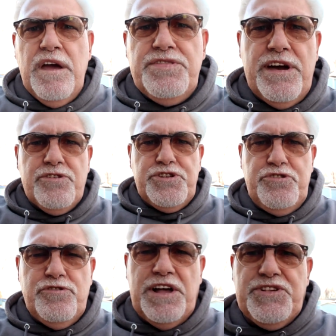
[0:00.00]
The other
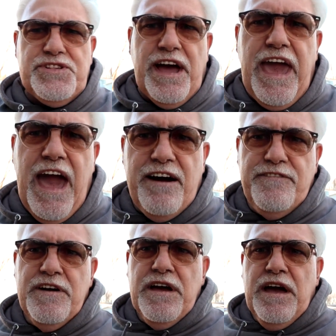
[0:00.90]
two lenses I
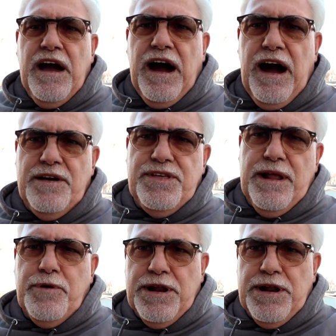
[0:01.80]
have that I'm